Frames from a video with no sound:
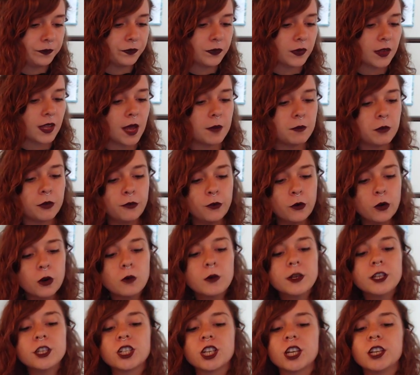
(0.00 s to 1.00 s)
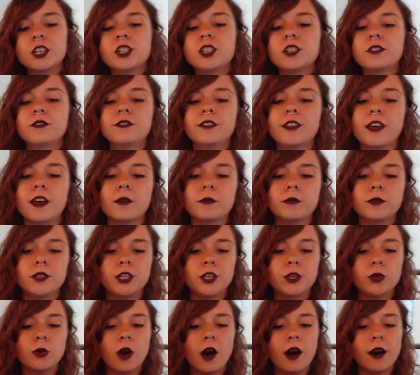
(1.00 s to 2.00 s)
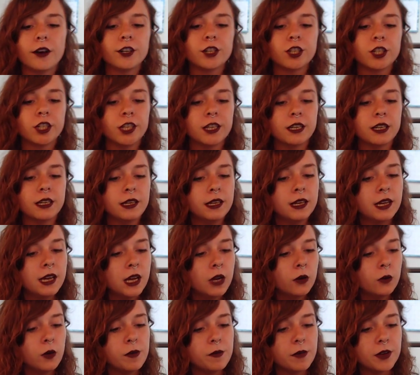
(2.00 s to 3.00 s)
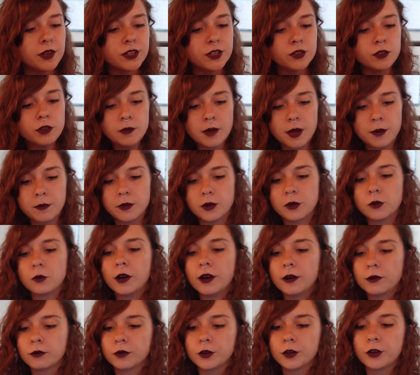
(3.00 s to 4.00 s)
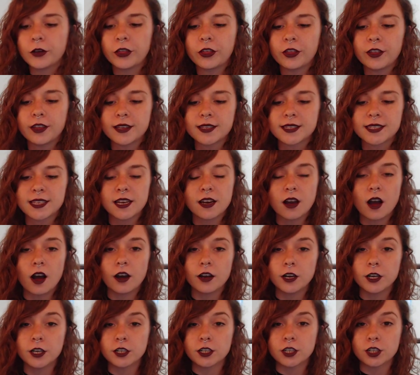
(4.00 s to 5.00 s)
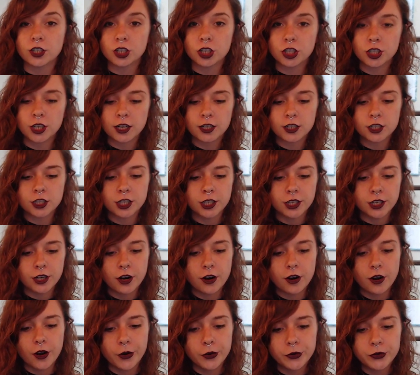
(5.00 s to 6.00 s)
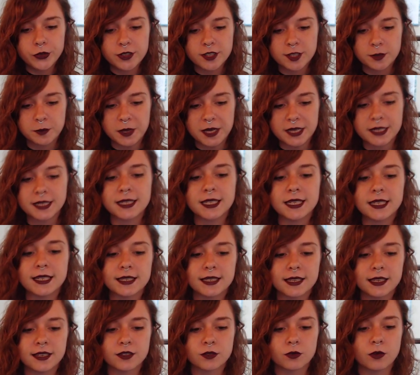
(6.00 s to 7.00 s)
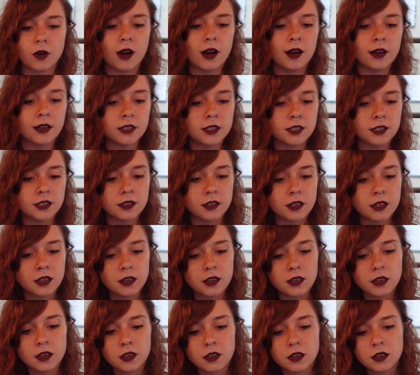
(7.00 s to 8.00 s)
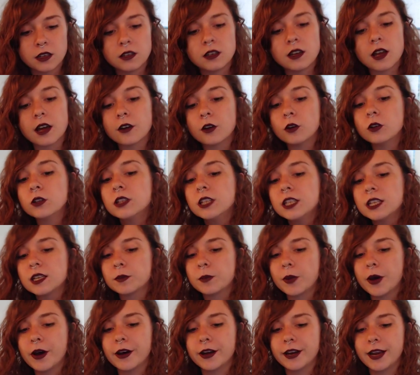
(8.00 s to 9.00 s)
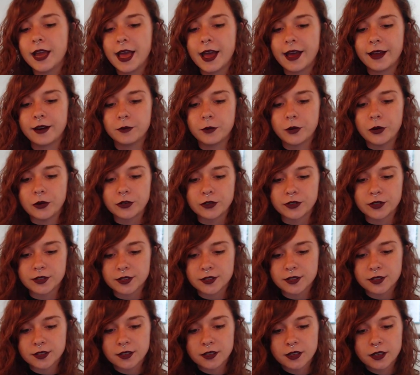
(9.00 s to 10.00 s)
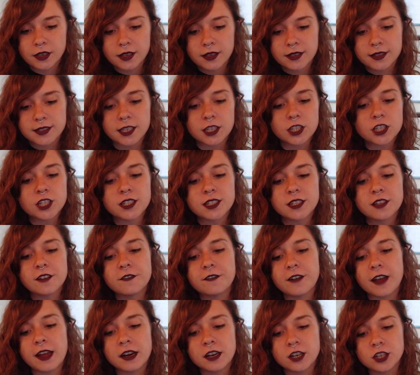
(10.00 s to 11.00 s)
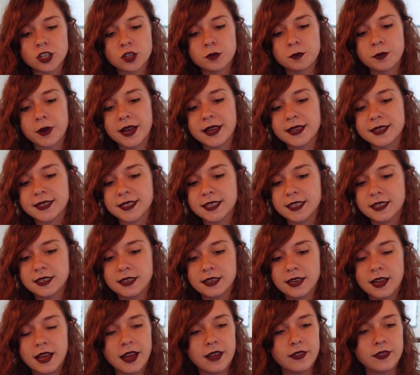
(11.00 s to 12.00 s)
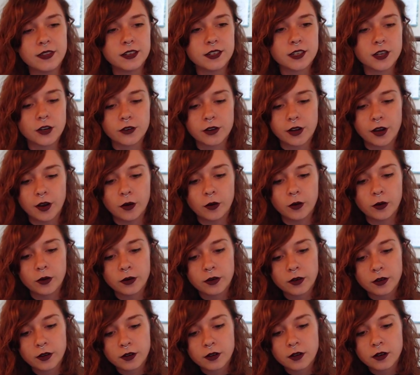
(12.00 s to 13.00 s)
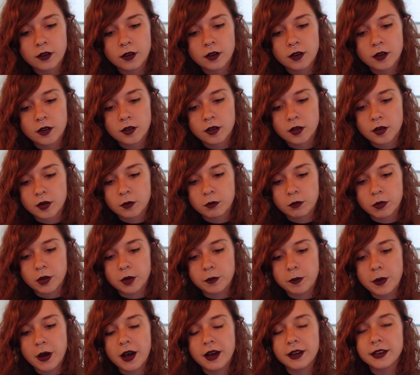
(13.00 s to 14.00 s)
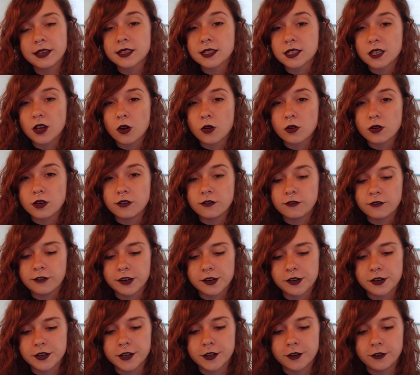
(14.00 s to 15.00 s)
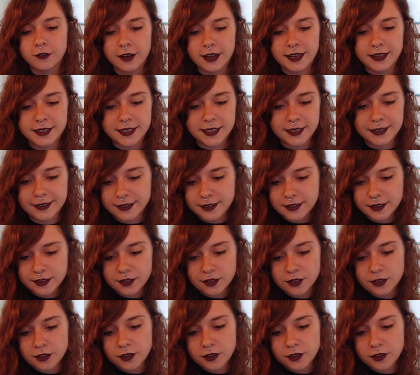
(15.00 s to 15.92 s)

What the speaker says: And before we judge of them too harshly, we must remember what ruthless and utter destruction our own species has wrought, not only upon animals, such as the vanished bison and the dodo, but upon its own inferior races.